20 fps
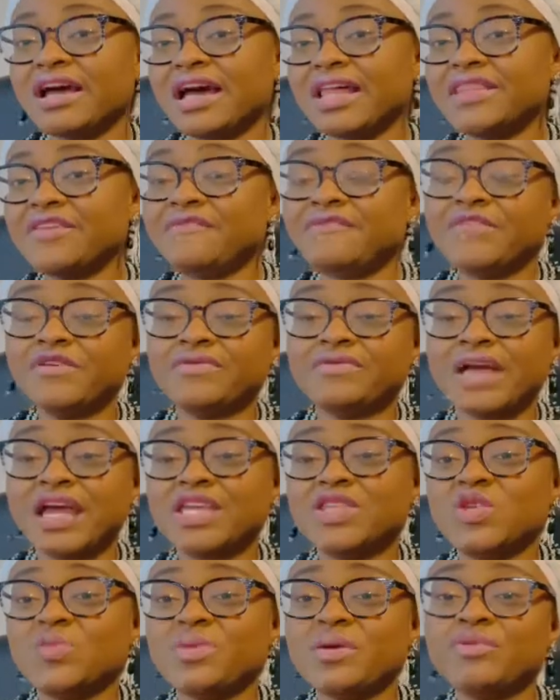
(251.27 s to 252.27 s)
they feel
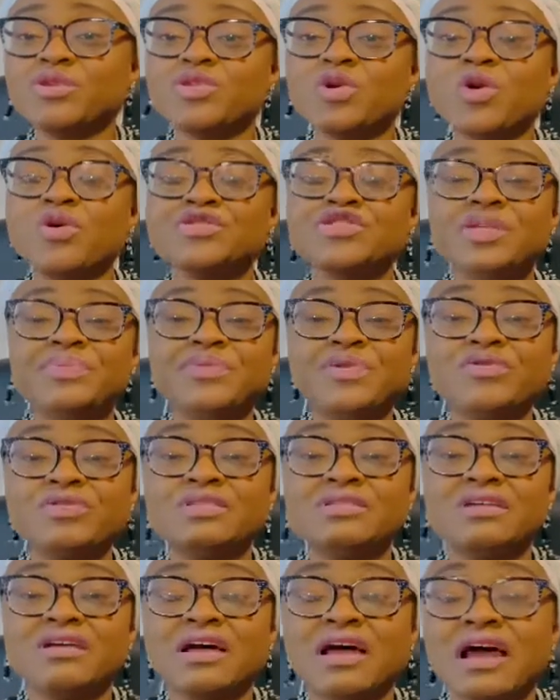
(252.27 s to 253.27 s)
that you'll be able to
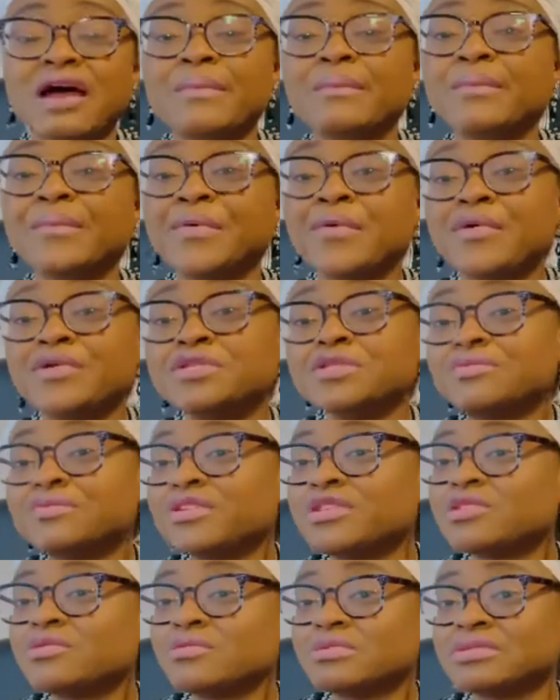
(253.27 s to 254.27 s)
contribute more to
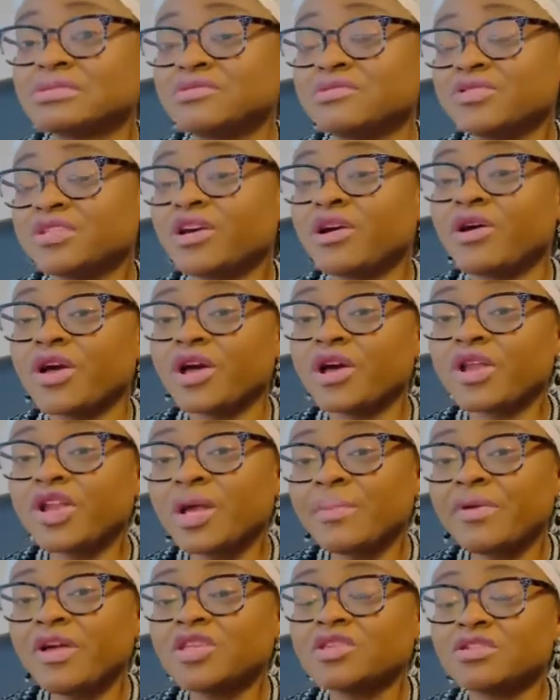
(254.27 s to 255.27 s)
the
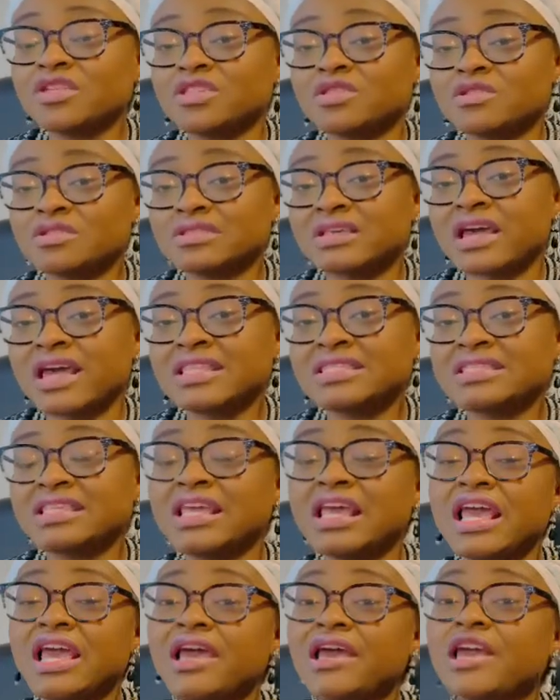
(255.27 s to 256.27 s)
economy or to the
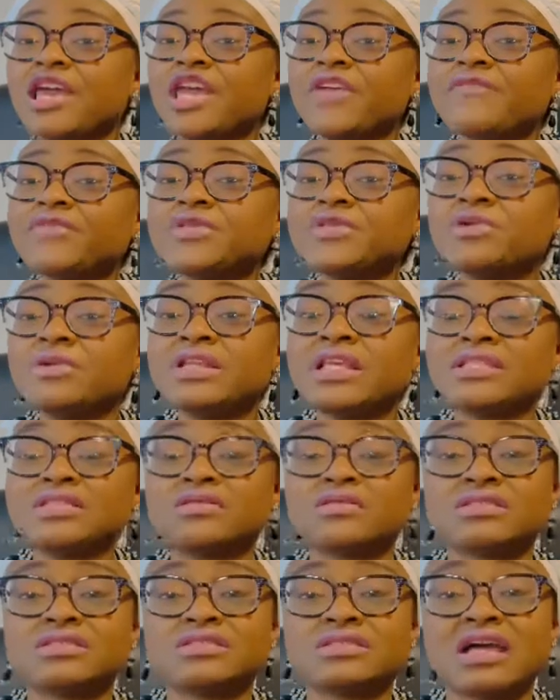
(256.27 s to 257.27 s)
society. Even though this
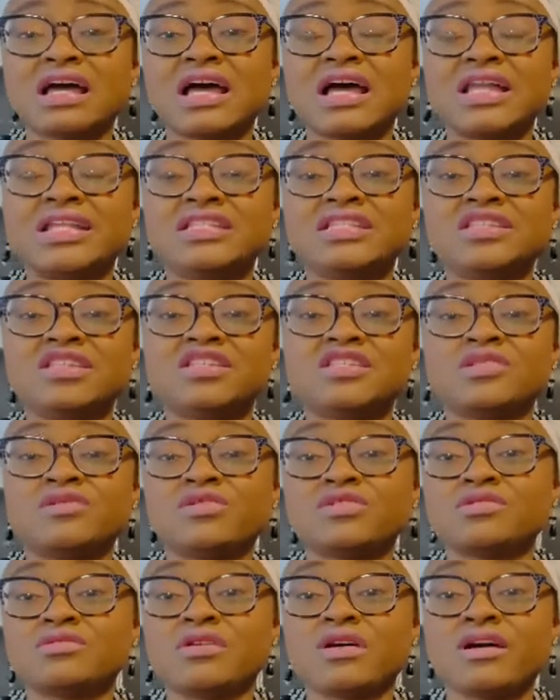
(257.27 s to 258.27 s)
is
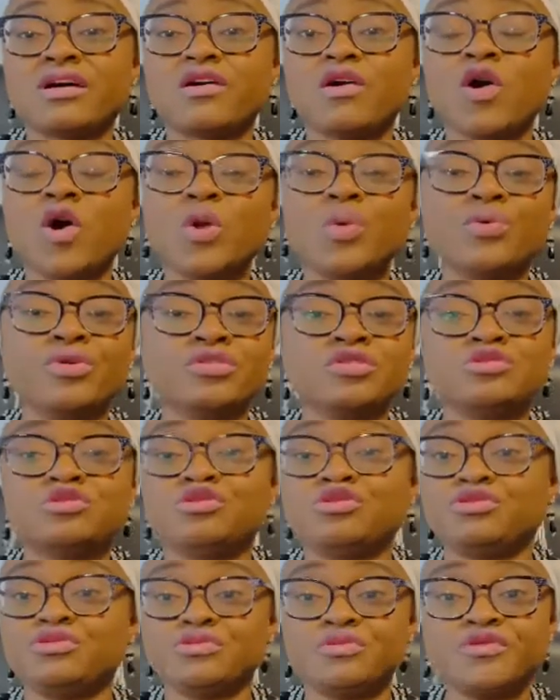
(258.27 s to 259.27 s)
not always
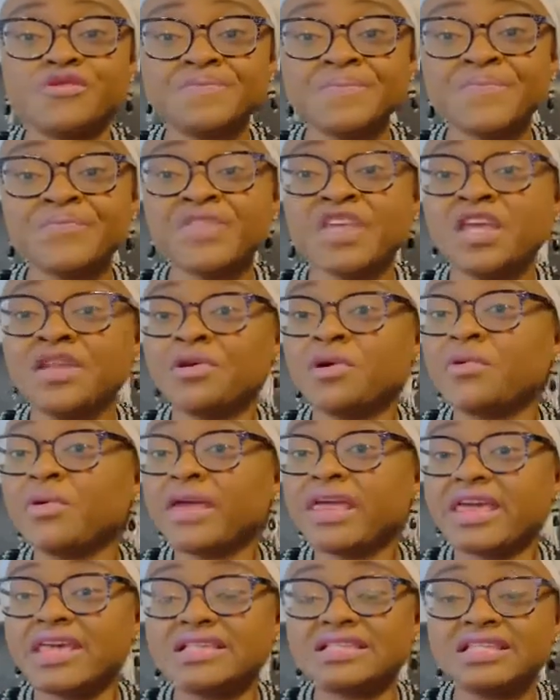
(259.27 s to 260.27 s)
true in all
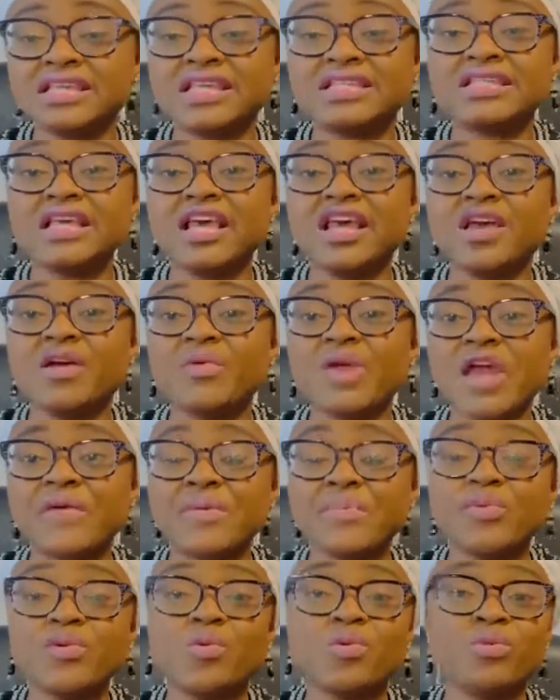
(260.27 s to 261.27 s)
cases. We have
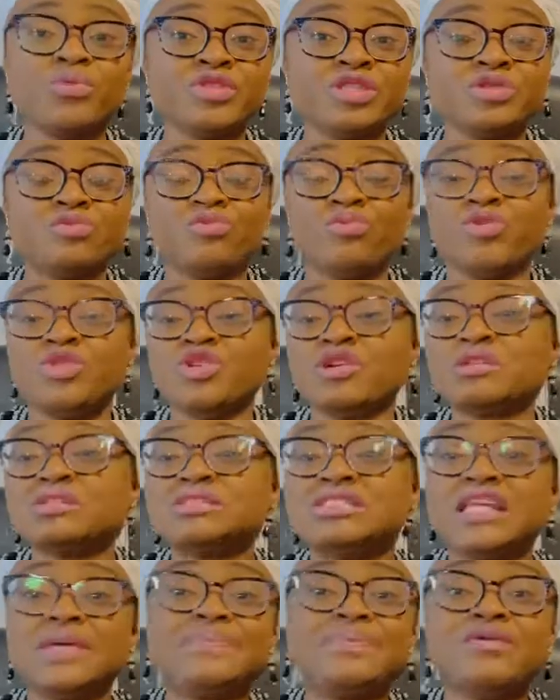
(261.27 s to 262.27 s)
people with
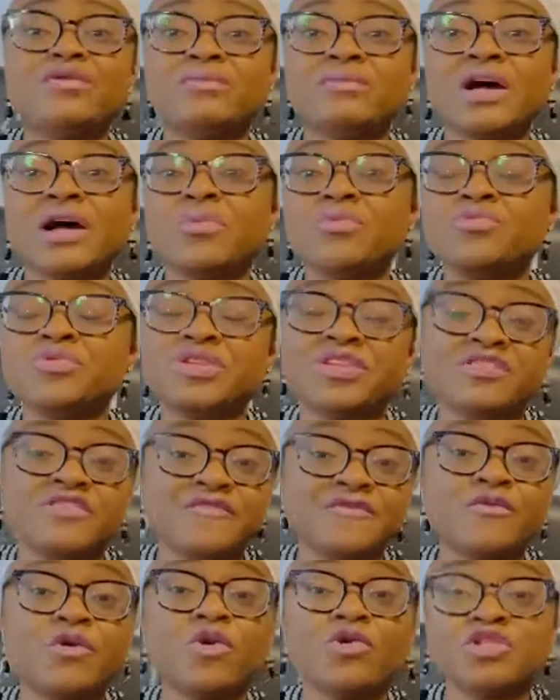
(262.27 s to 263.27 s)
just diploma who would
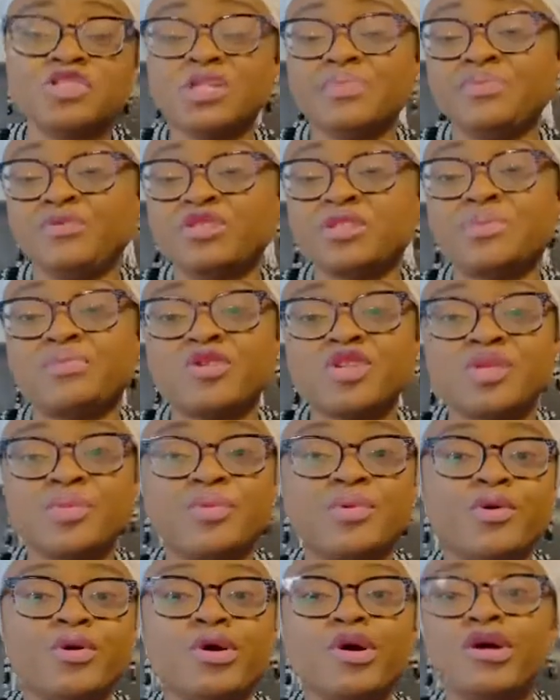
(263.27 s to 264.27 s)
even contribute much
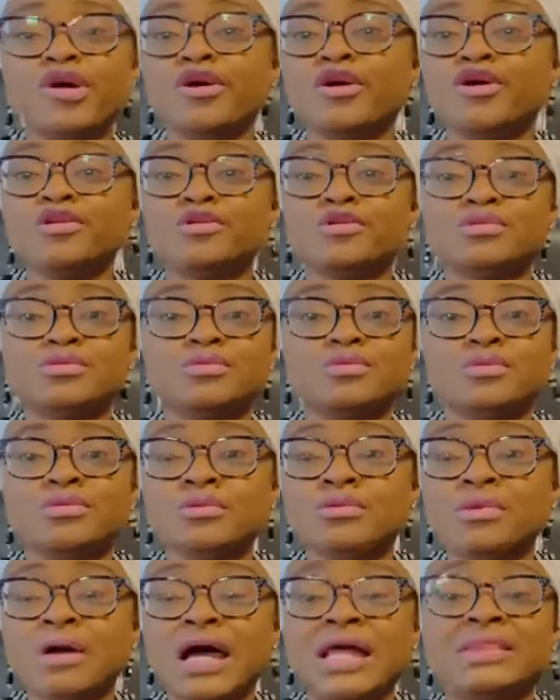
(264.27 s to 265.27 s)
more
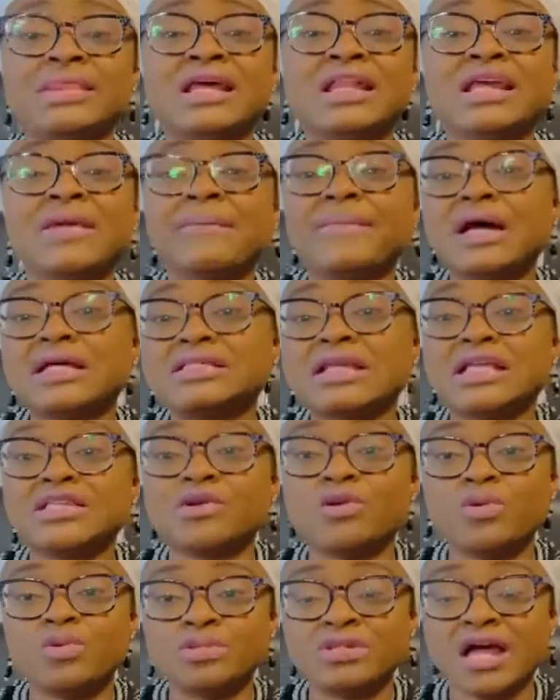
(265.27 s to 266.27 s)
to than a master's
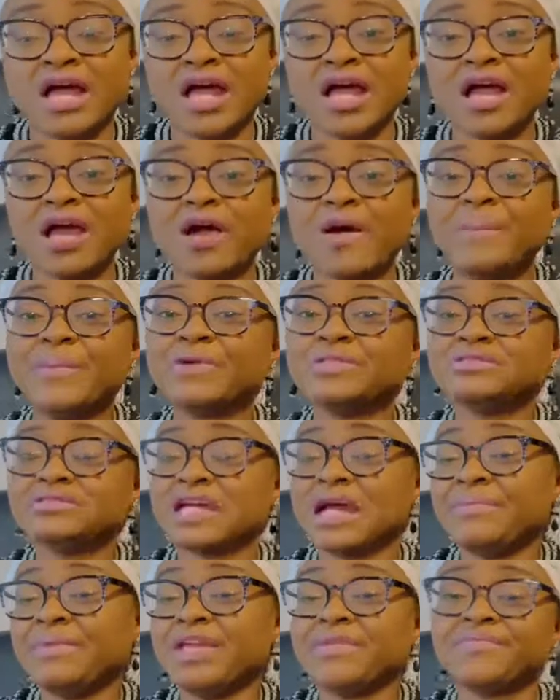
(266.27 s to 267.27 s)
holder. But
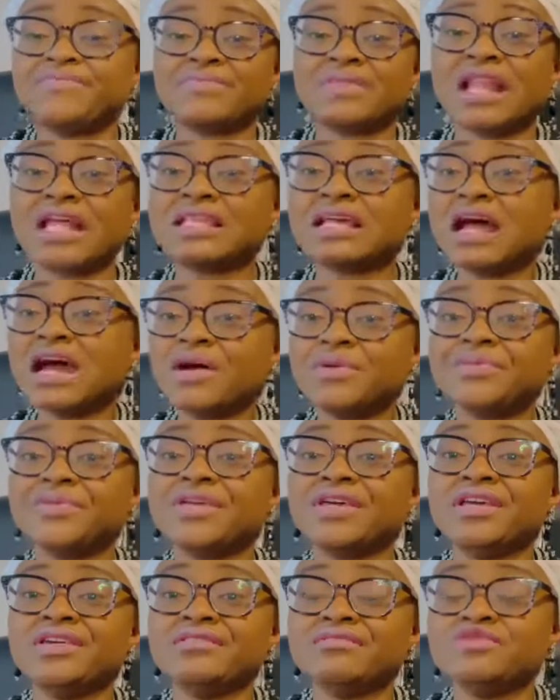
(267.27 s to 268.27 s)
I mean, that's how
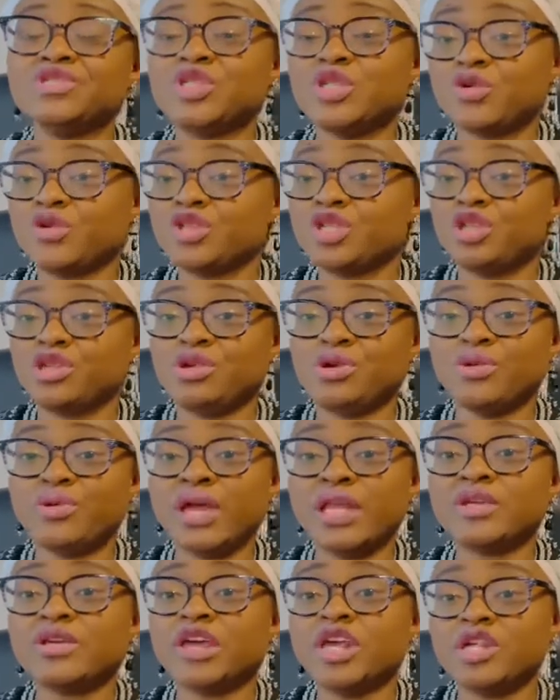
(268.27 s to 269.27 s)
they judge your
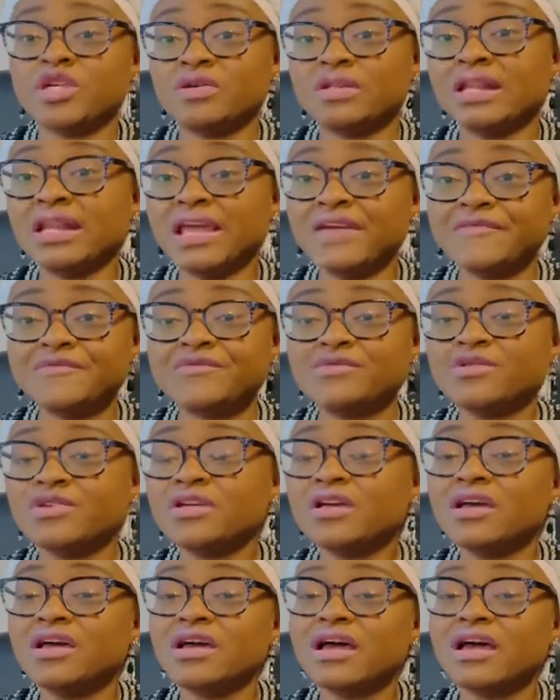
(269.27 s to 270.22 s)
education level.